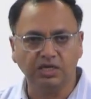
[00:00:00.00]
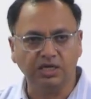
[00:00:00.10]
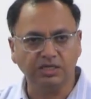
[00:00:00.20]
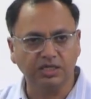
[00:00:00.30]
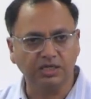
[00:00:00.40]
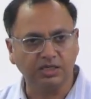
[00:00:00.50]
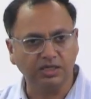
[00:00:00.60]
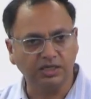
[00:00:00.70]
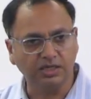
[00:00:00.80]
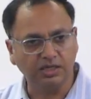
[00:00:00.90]

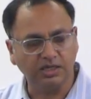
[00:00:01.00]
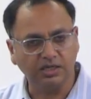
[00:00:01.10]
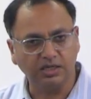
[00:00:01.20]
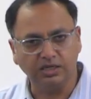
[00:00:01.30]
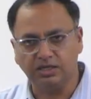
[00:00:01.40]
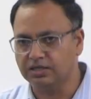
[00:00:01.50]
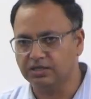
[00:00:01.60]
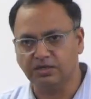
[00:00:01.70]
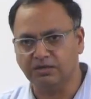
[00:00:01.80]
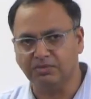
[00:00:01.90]
other
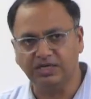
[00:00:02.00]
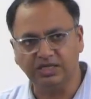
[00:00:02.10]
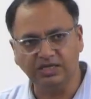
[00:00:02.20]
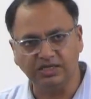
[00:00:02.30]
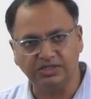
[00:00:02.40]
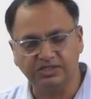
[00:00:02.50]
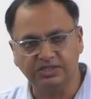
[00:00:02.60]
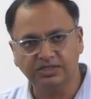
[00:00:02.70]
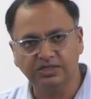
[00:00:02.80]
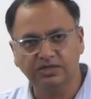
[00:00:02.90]

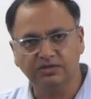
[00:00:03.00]
materials,